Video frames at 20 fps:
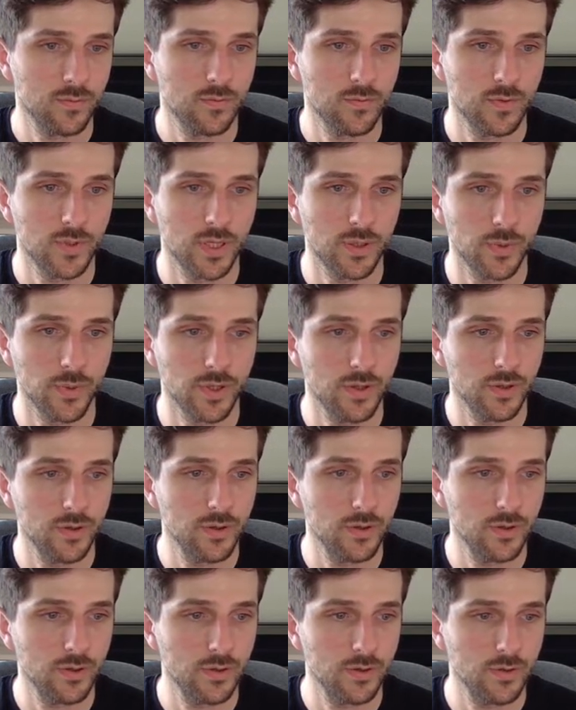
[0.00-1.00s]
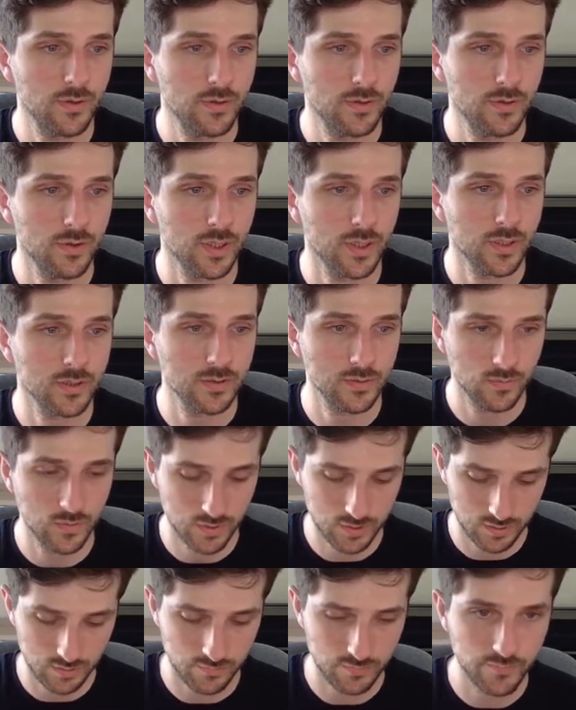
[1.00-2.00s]
There we go. Last
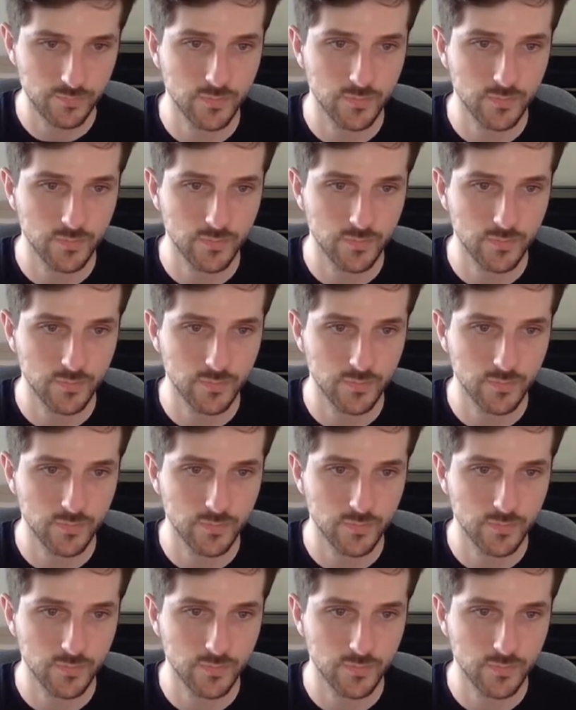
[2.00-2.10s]
one.